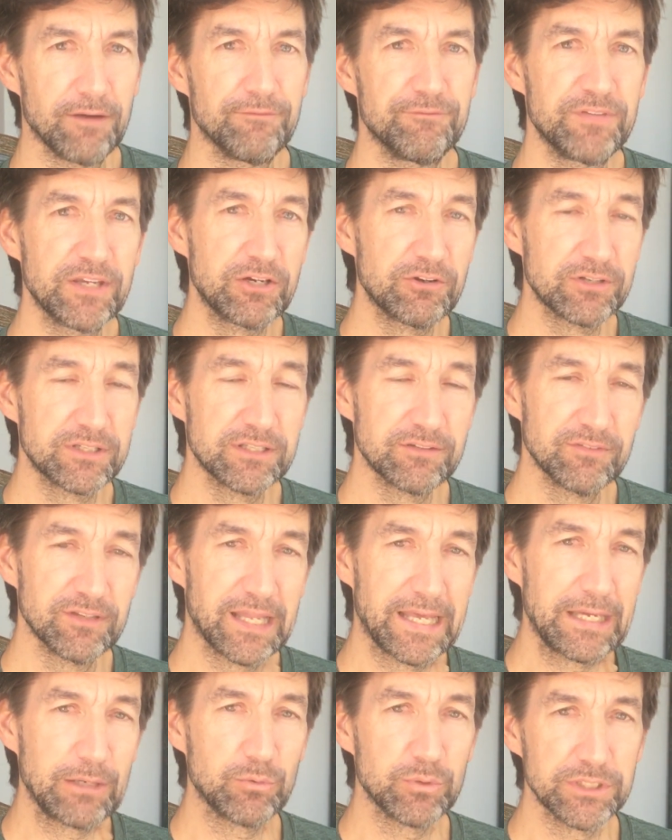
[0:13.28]
figurative
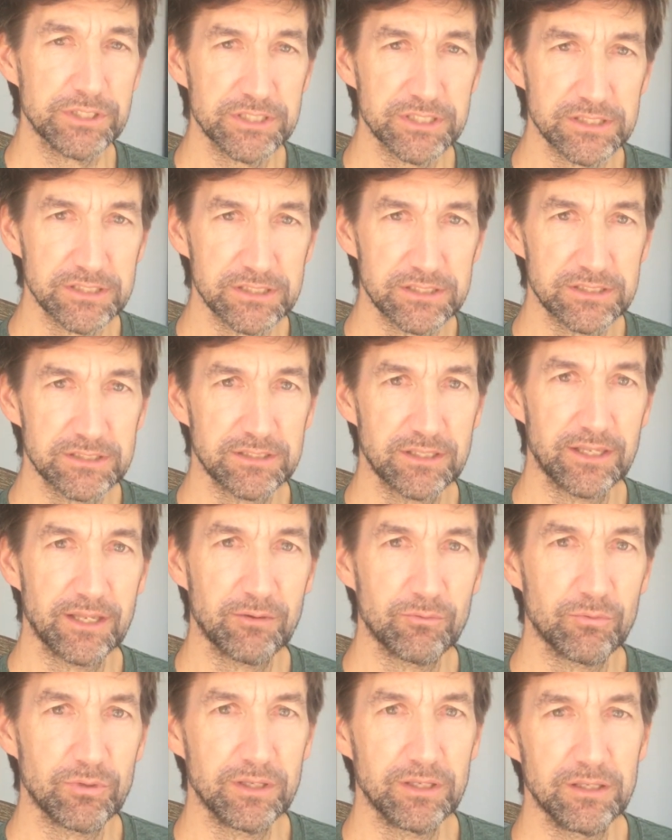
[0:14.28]
languages that
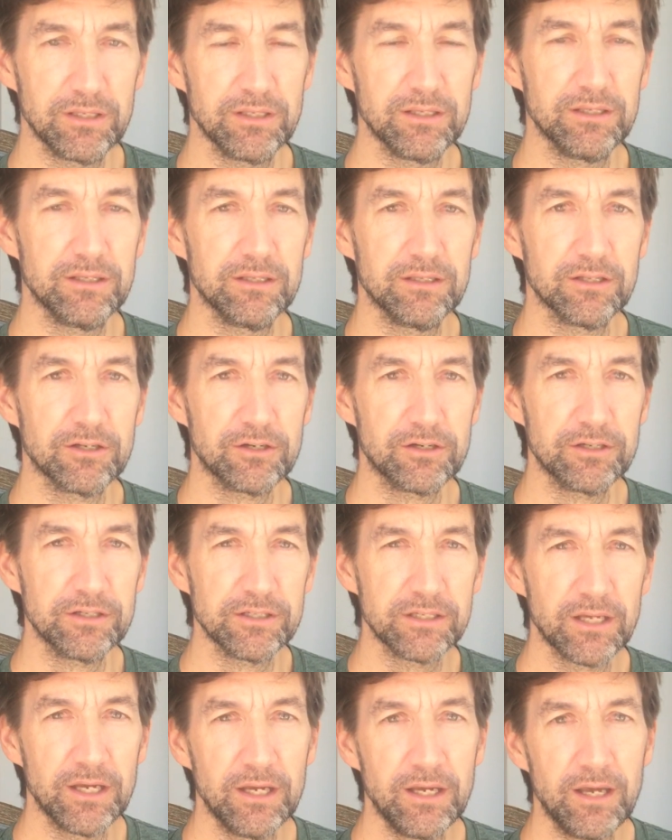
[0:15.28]
we
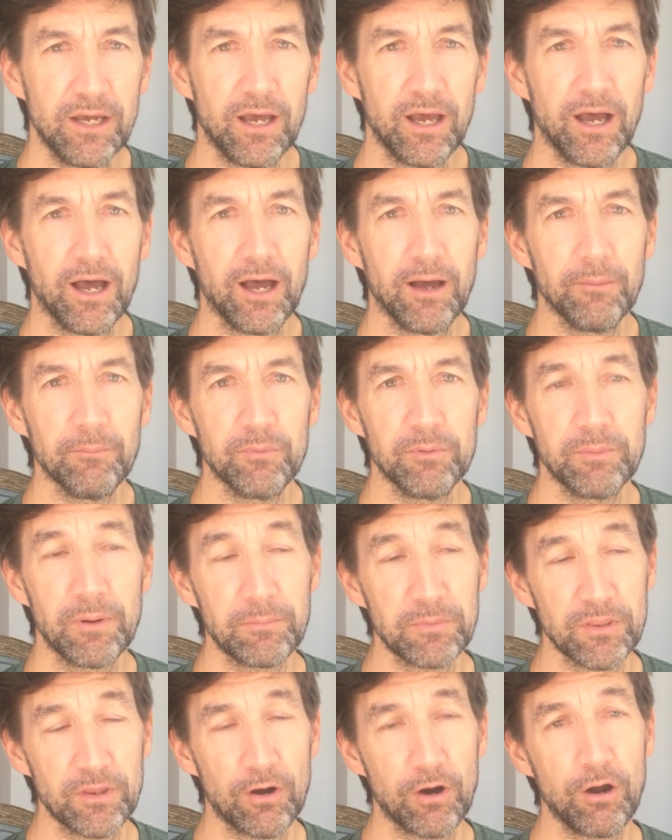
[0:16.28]
learned.
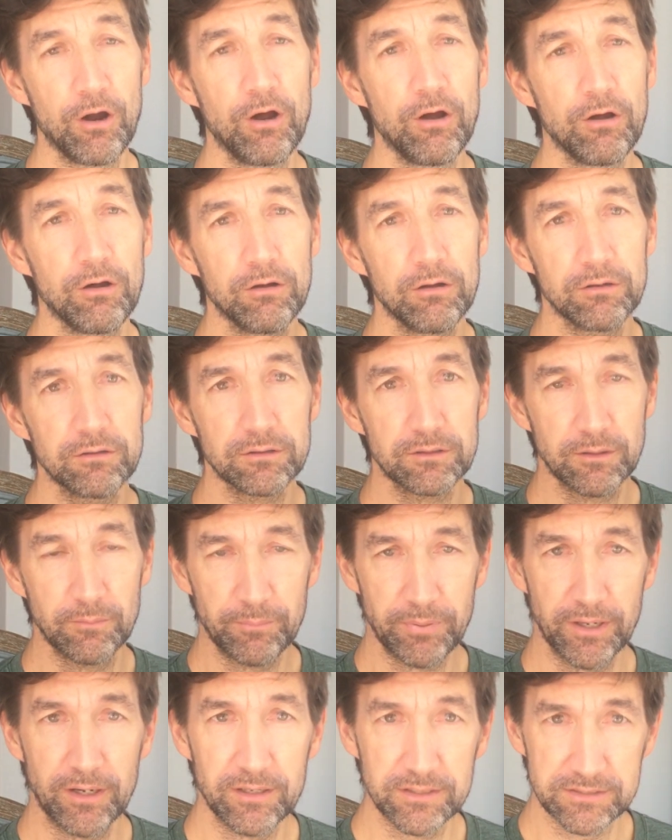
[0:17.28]
Remember, they're all
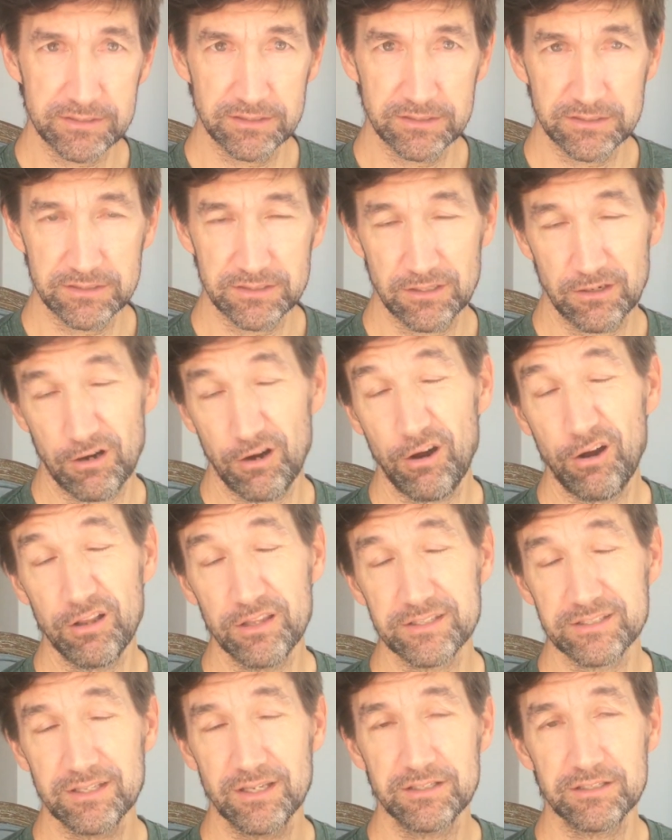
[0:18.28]
comparisons. They're all
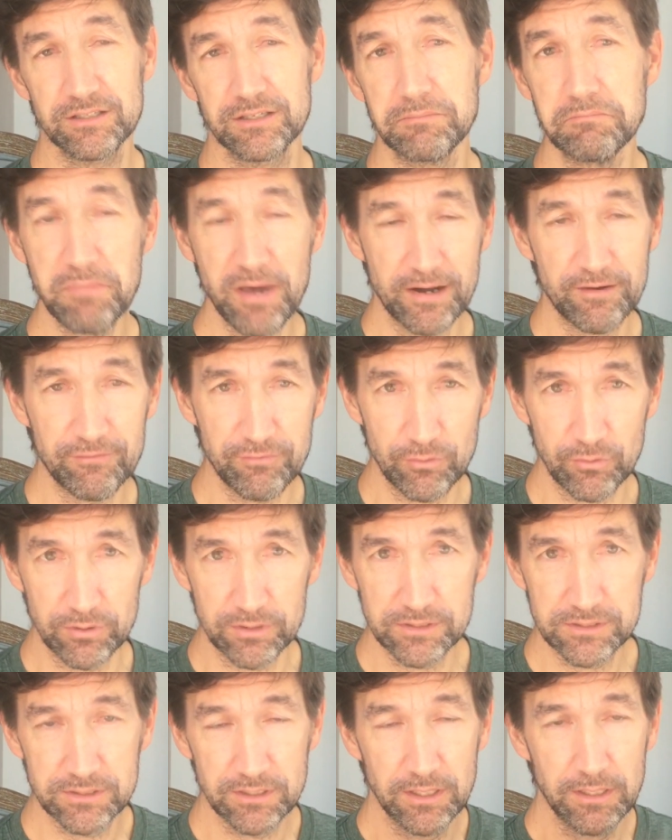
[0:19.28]
essentially
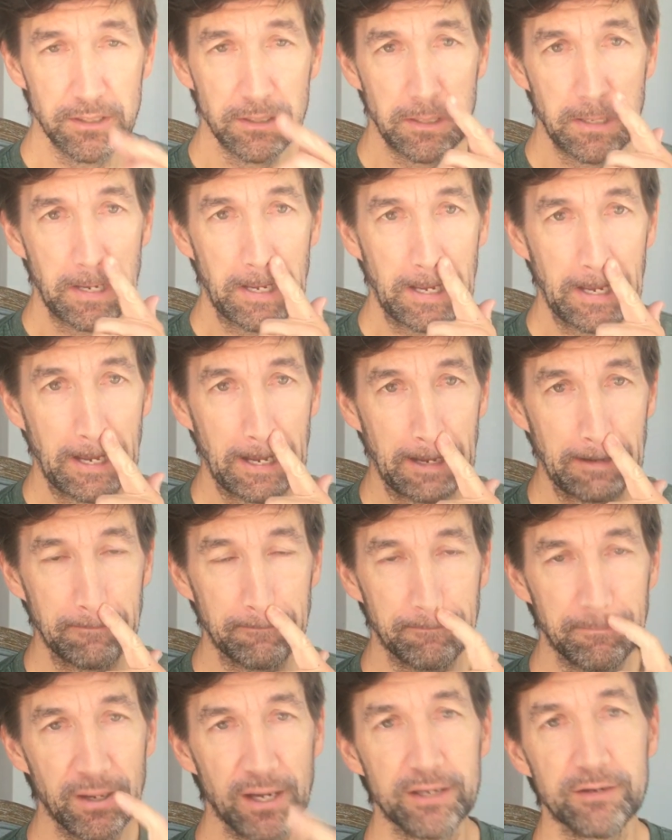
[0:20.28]
metaphors,
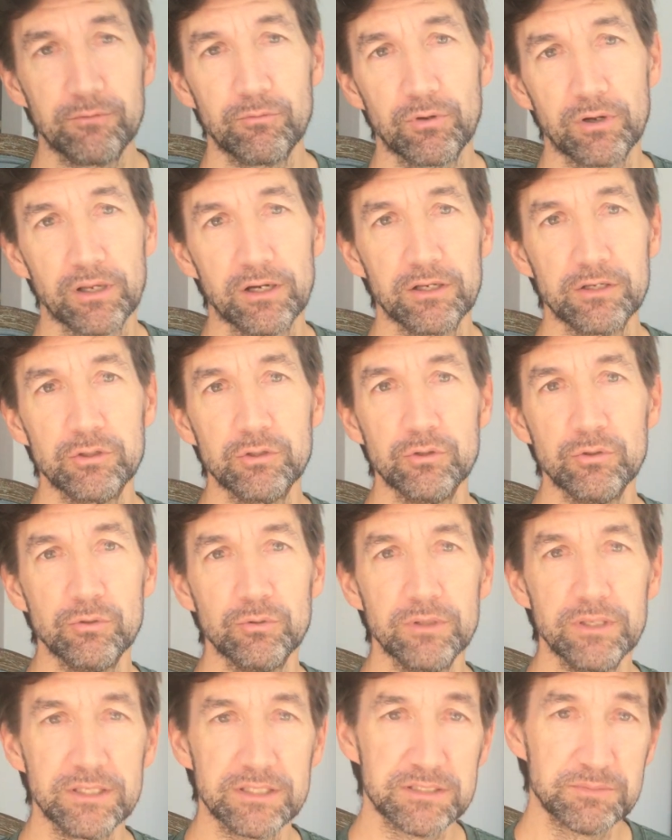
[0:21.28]
but we're going to do
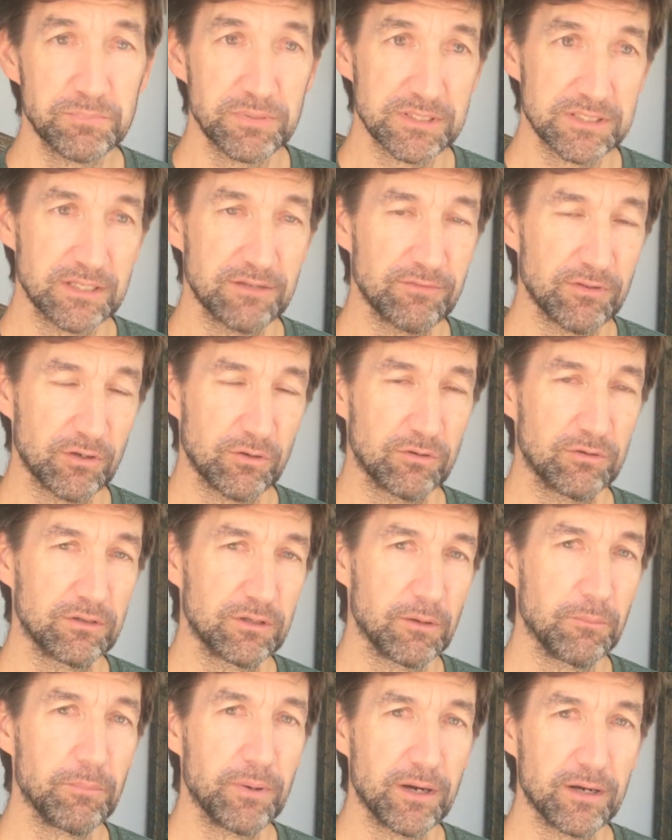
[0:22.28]
each specific
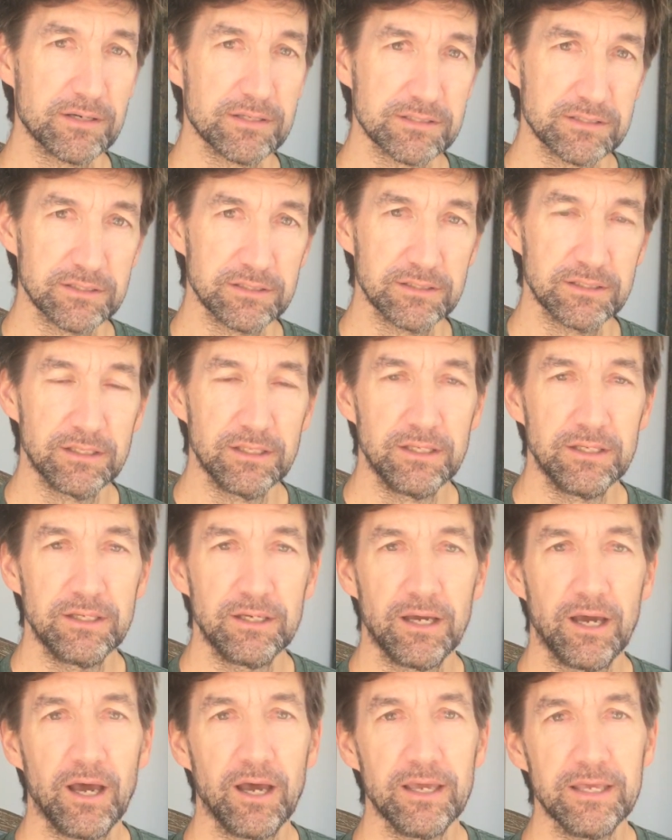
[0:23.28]
comparison
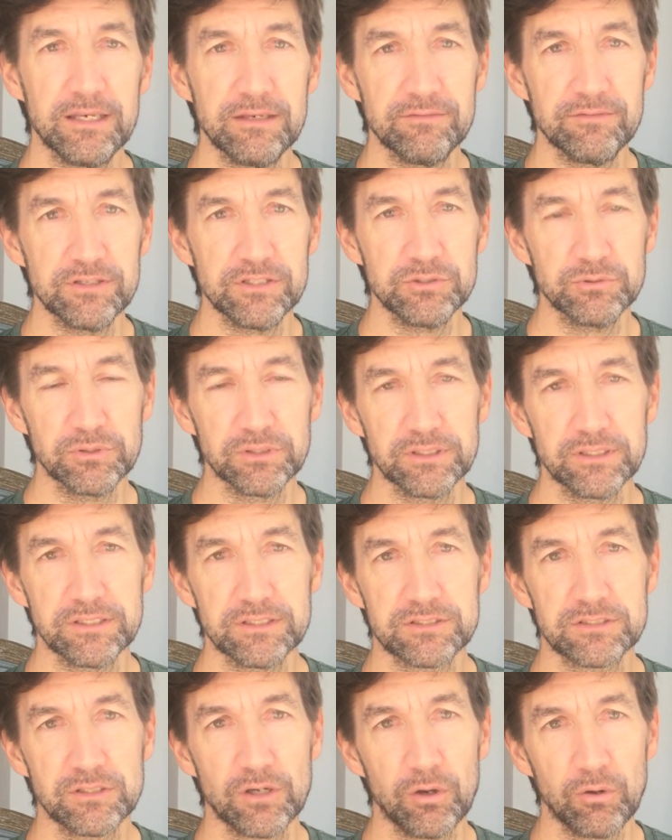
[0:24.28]
individually.
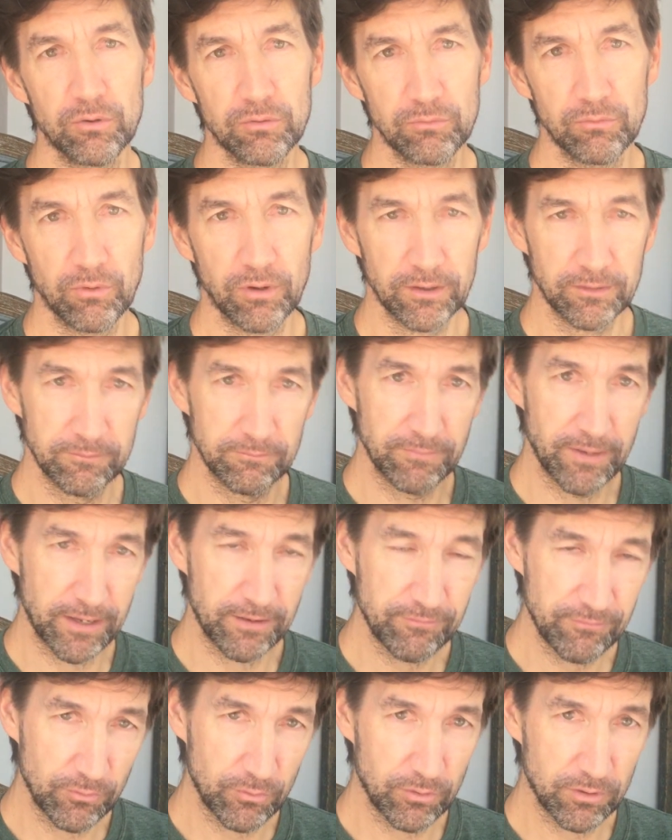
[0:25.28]
So one
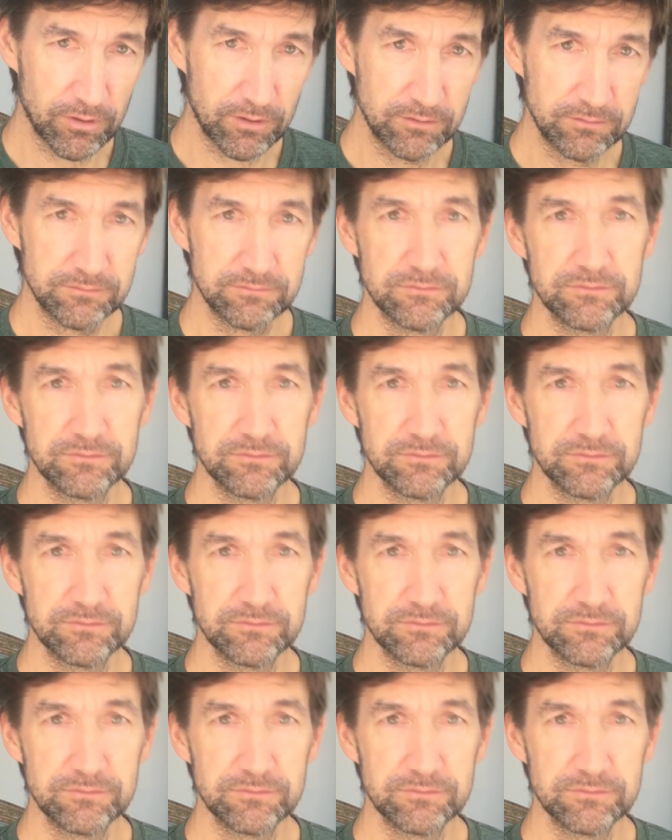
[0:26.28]
metaphor,